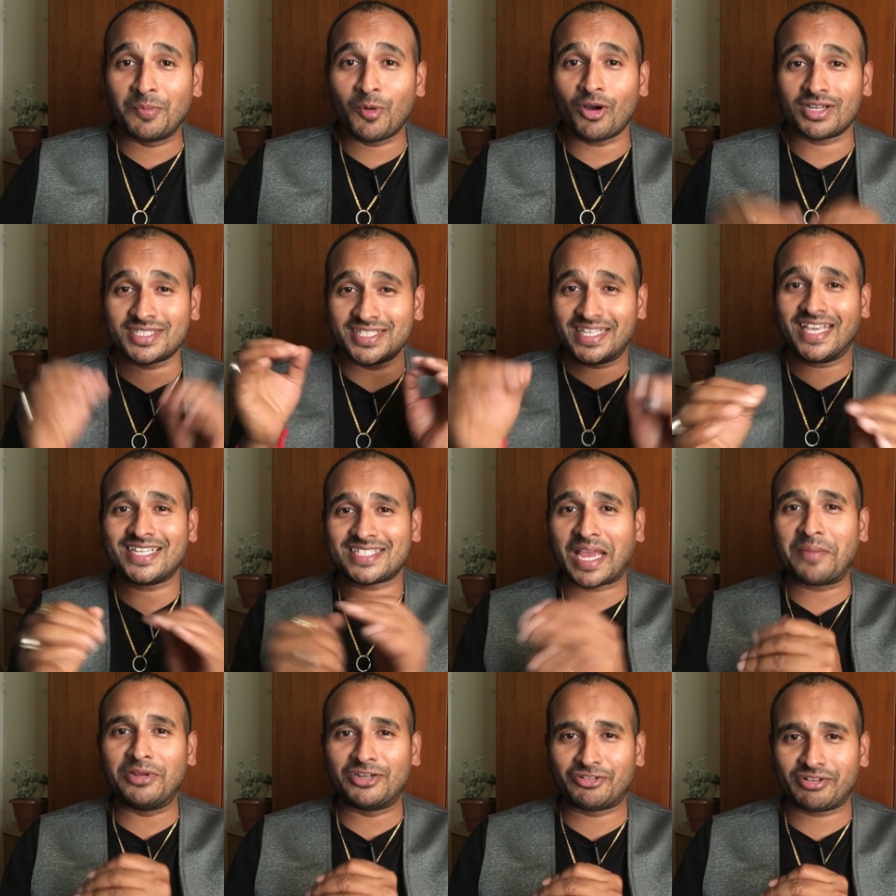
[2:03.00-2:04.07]
box. Yes,
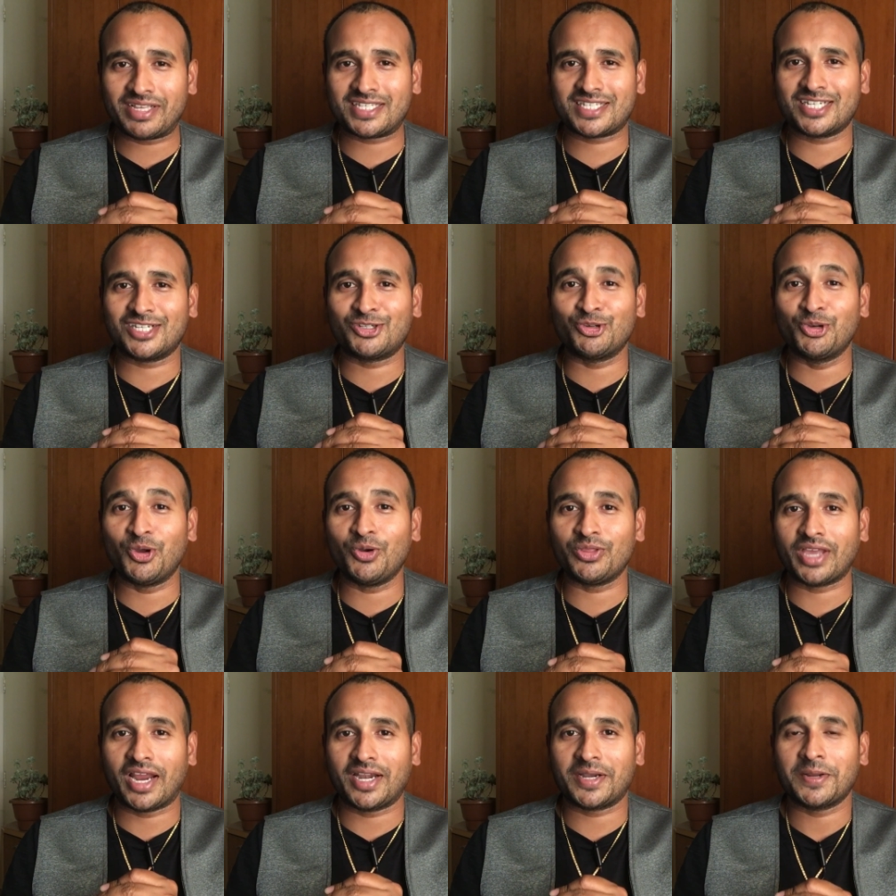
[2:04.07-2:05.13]
I'm interested to know
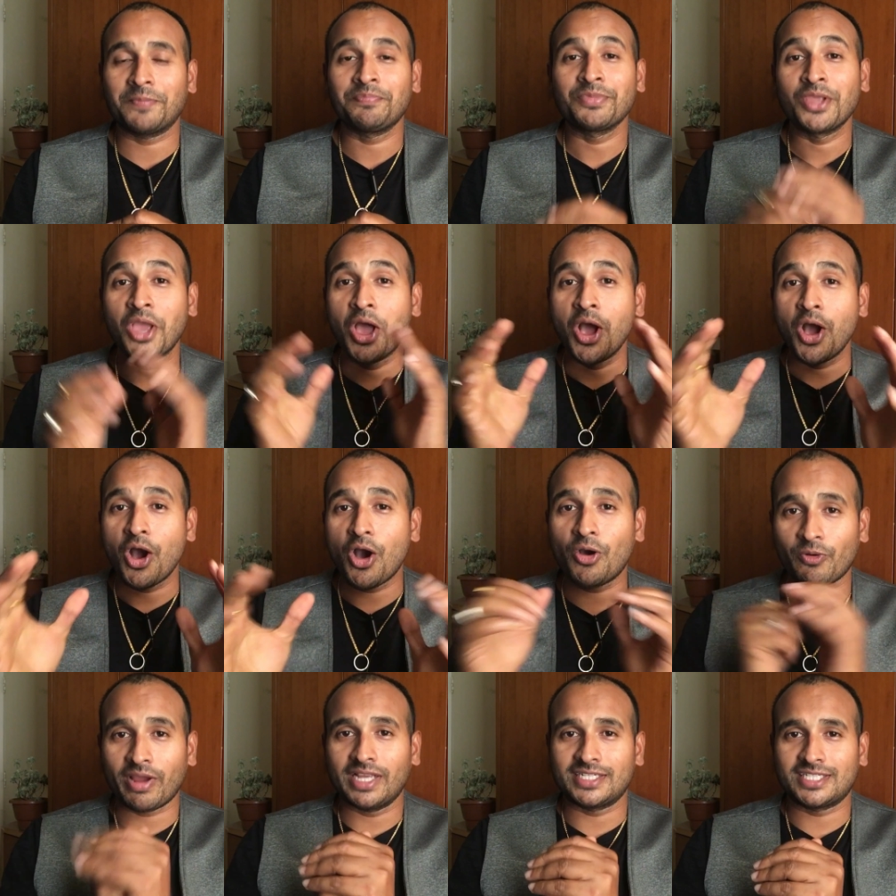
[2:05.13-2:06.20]
that. All
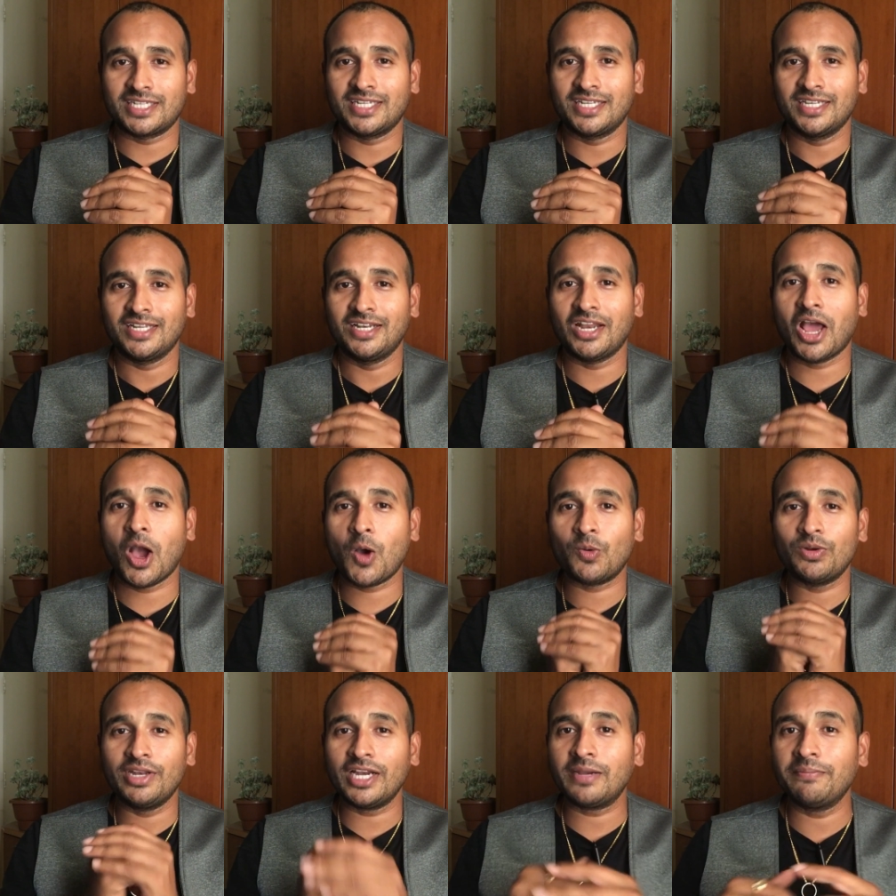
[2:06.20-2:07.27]
right, now
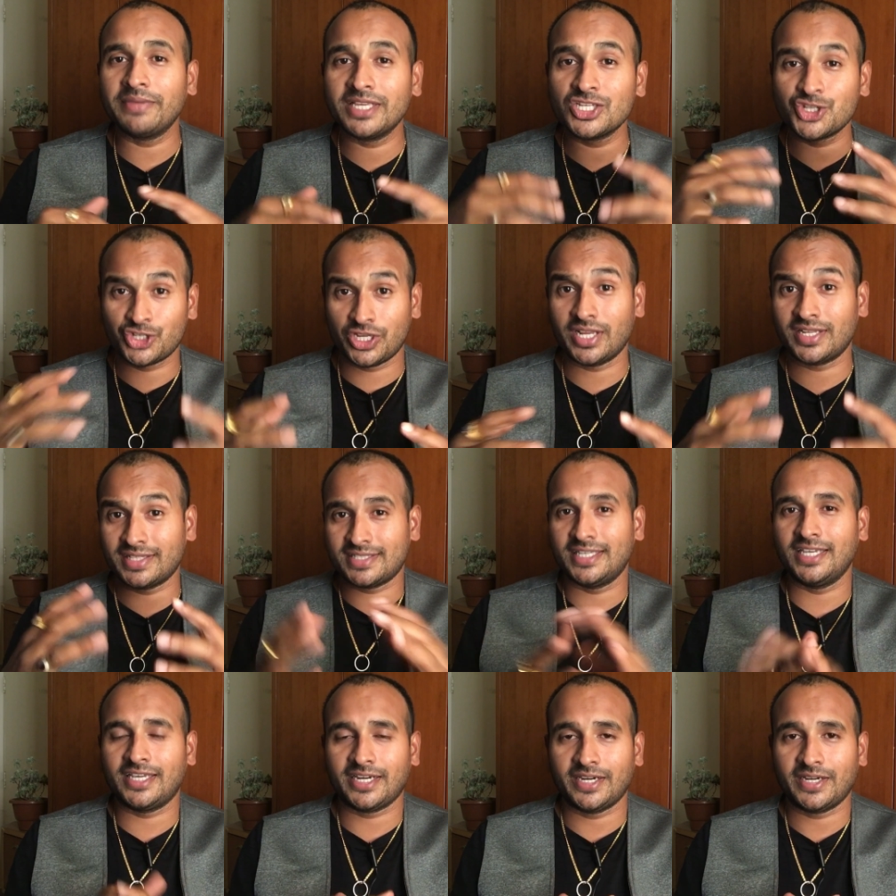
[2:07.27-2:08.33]
let me share the
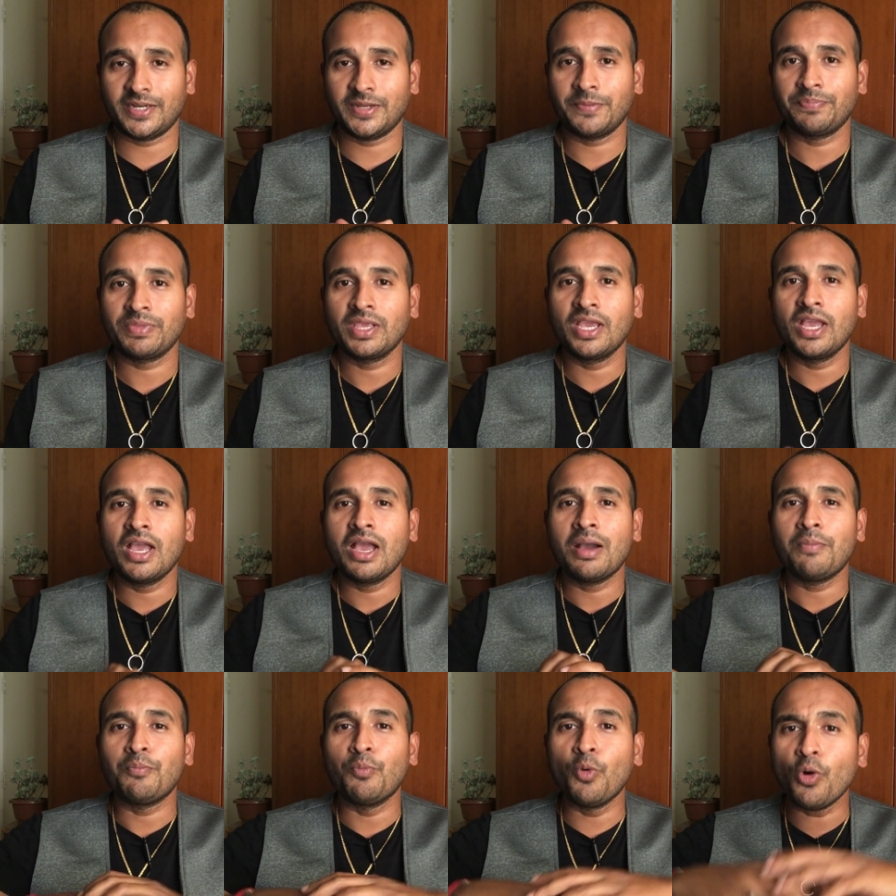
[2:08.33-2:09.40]
secret.
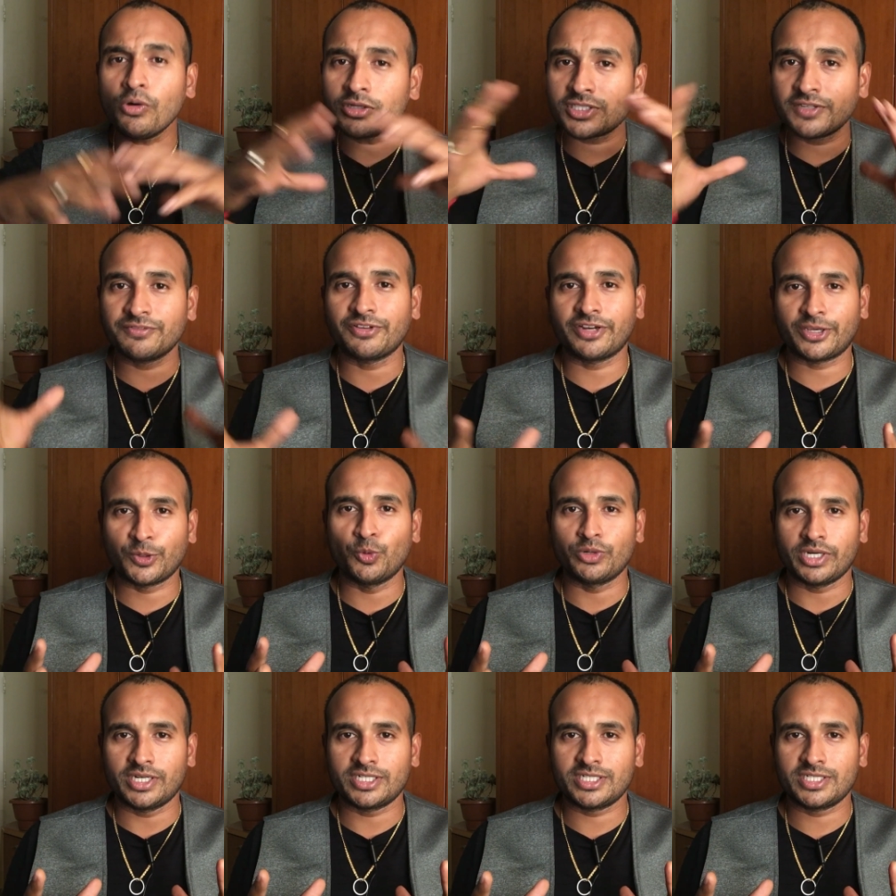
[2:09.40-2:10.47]
Most of the
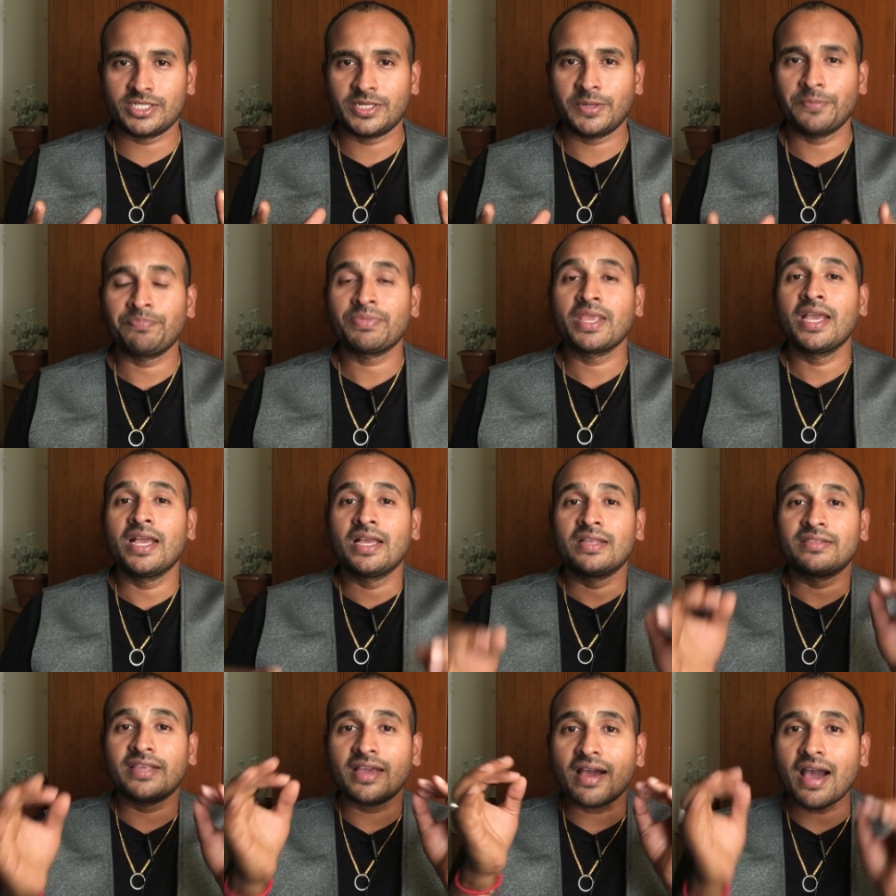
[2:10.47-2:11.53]
recruiters,
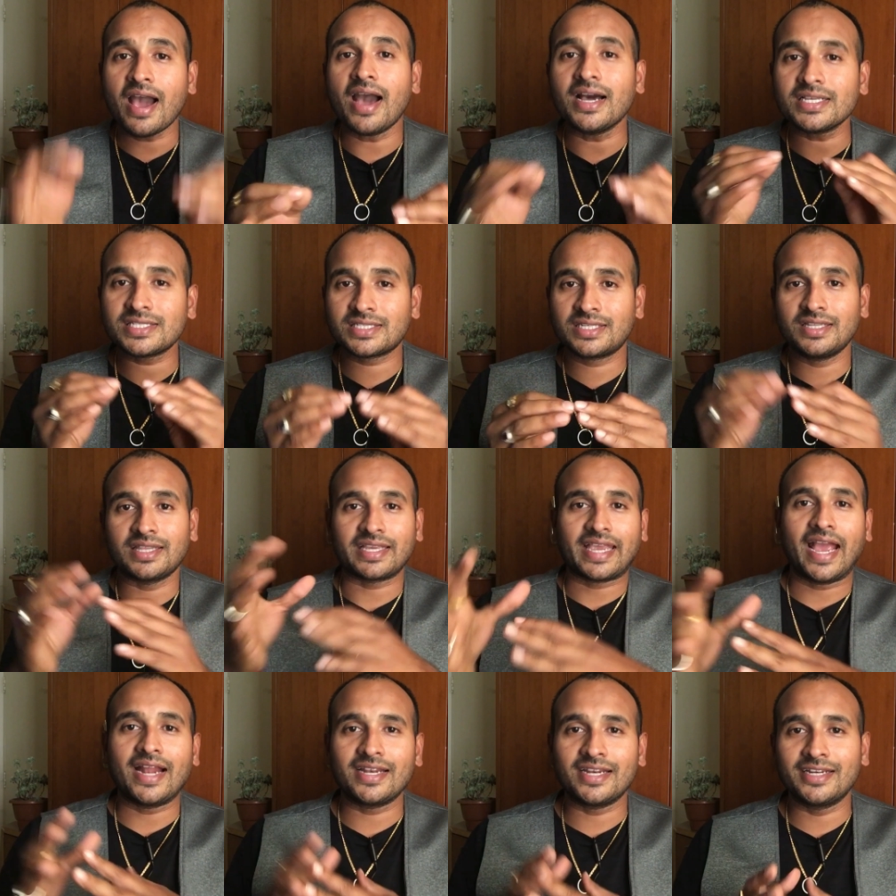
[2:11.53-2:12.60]
they ask the
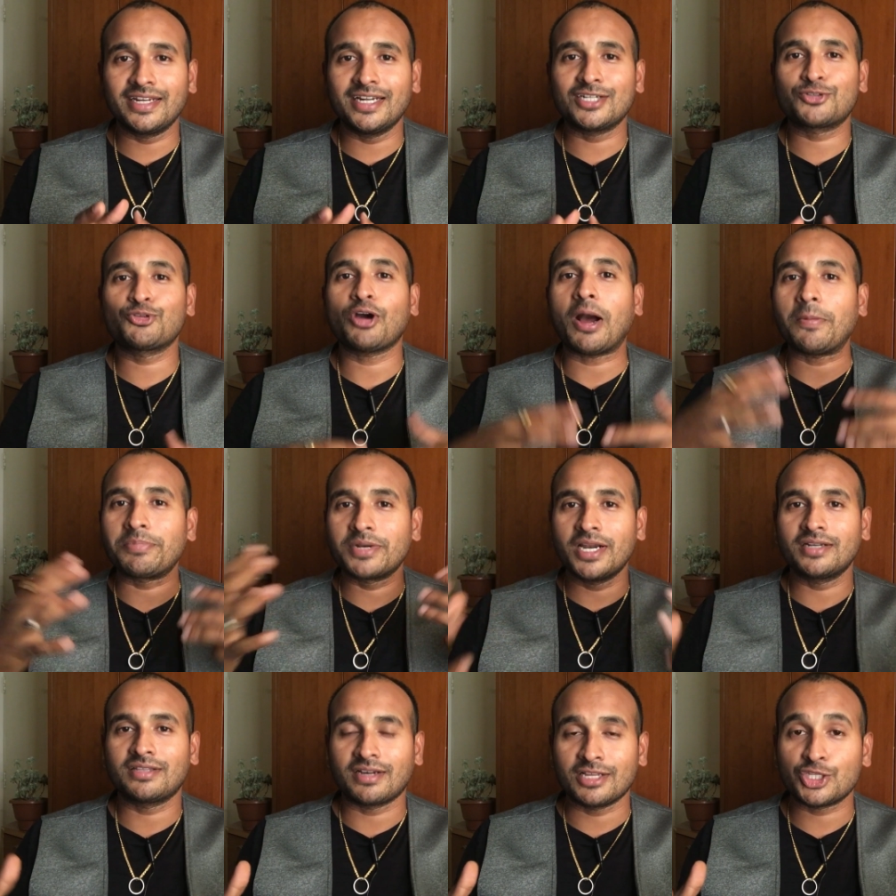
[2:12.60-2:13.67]
candidates to
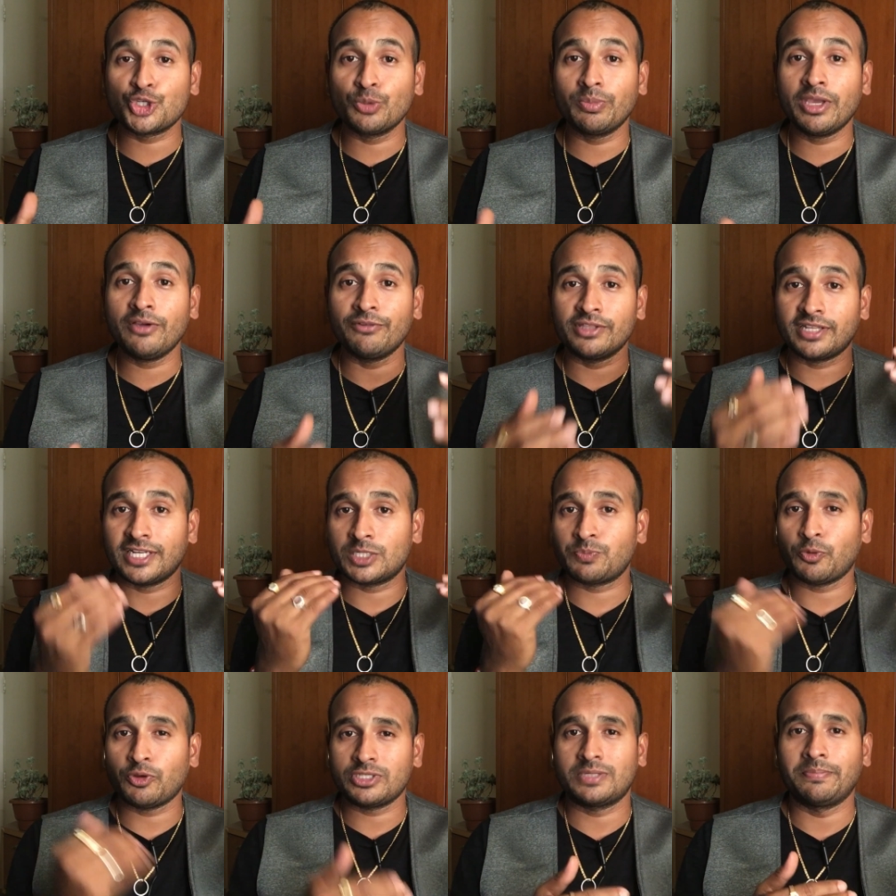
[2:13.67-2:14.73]
update the resume with
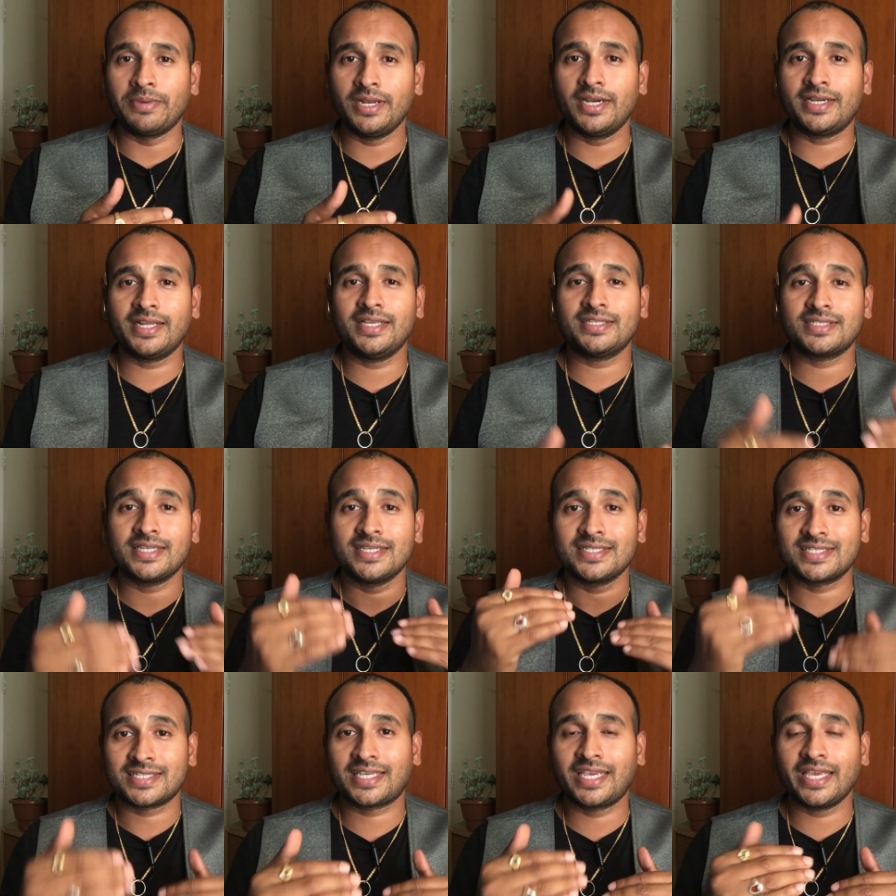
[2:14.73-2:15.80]
responsibilities,
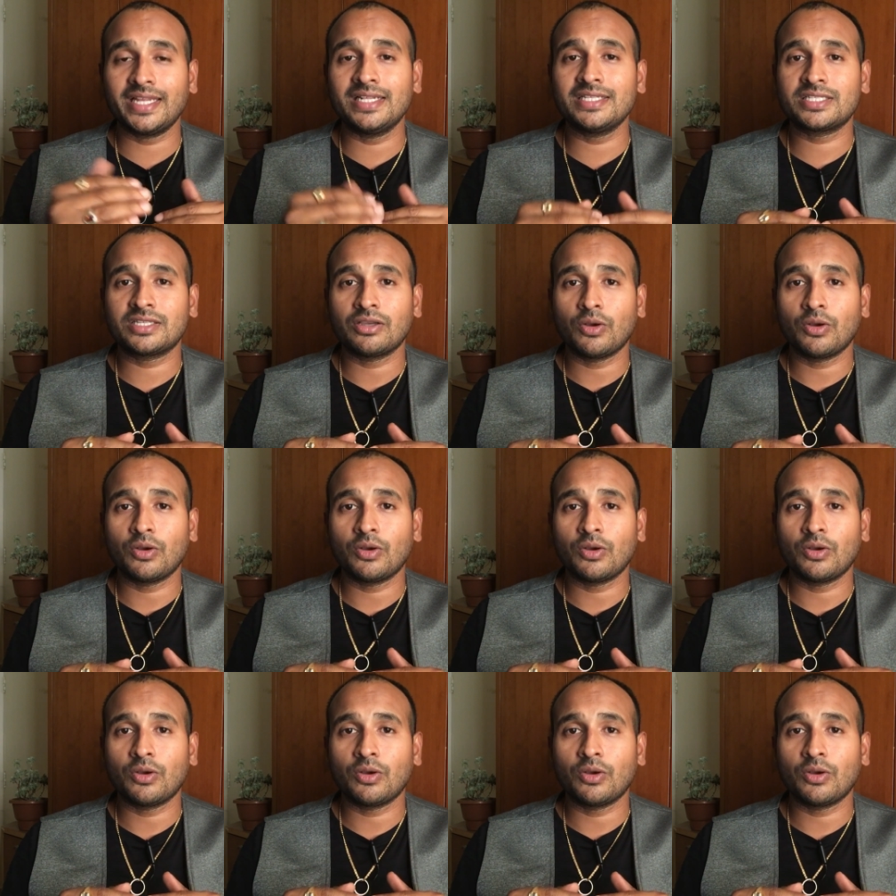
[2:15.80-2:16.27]
skills,